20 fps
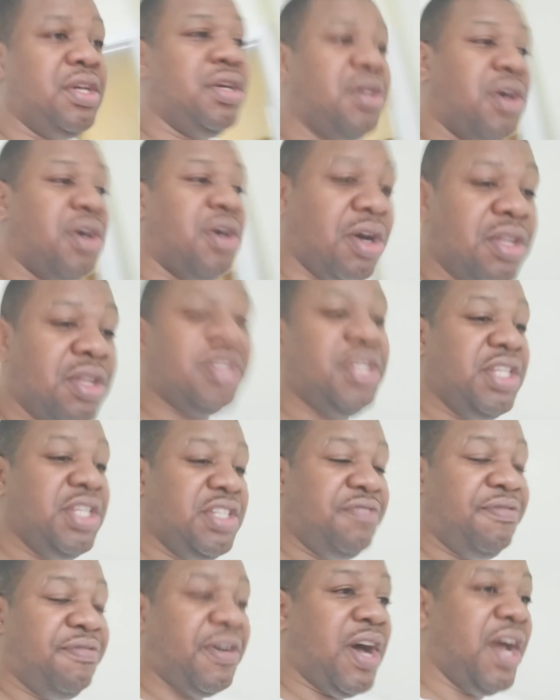All of these
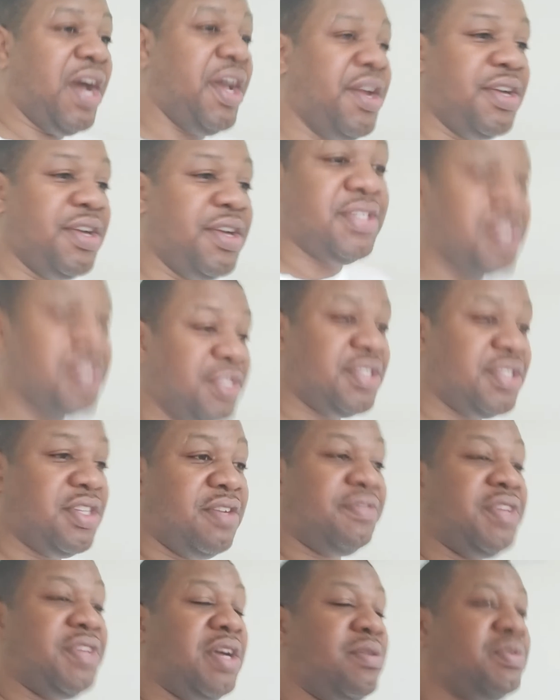fires and
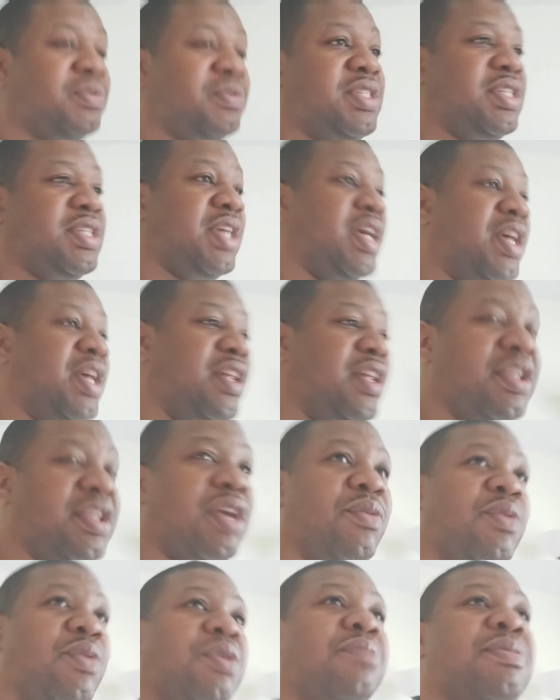stuff that was set, they
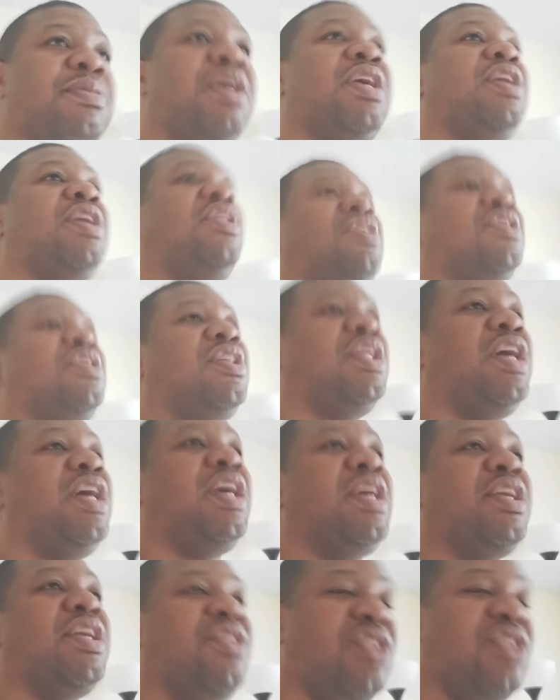want to make it look
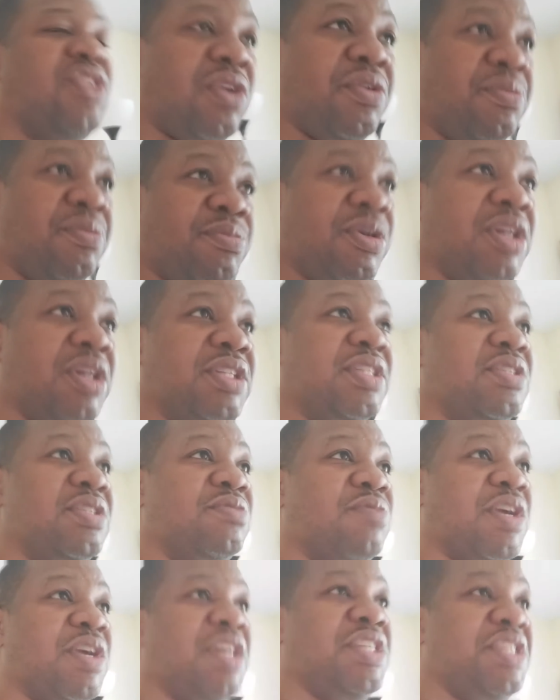like it's all the brothers
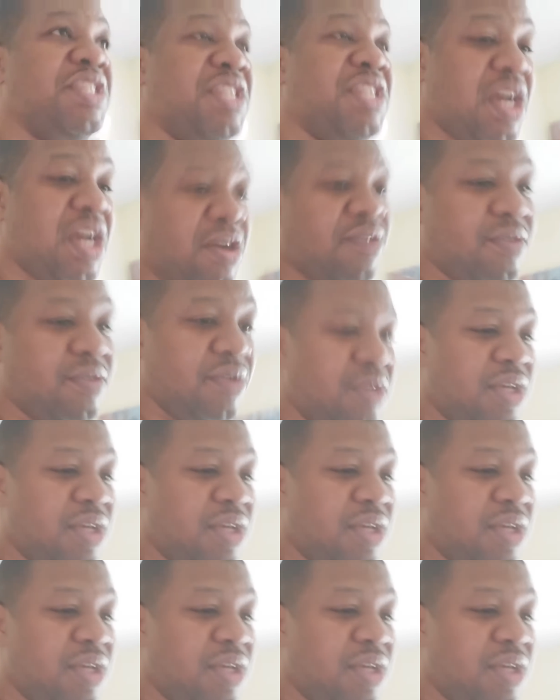raging out.